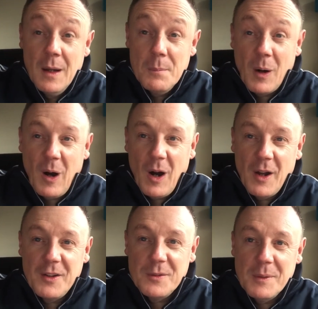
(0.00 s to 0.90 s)

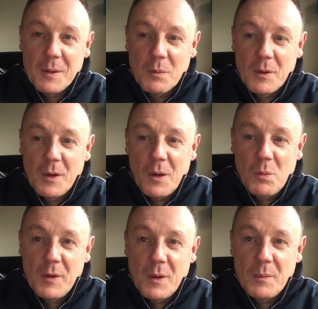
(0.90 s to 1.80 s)
behind me when
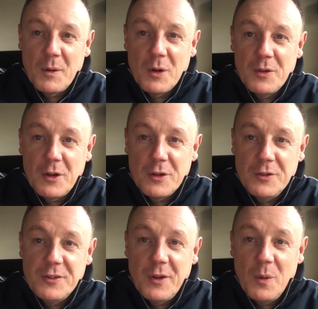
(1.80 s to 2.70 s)
I'm
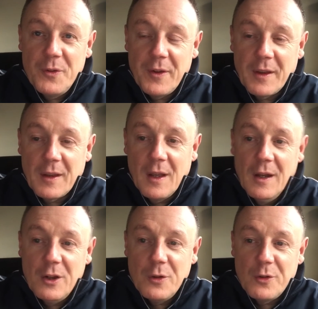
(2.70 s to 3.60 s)
consulting.
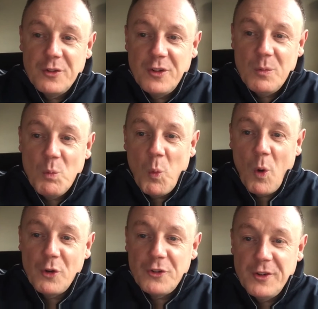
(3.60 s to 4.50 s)
You know, she
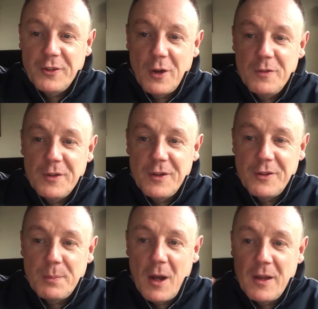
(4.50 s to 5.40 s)
watches over the
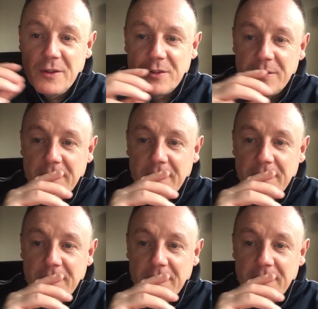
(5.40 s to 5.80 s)
space.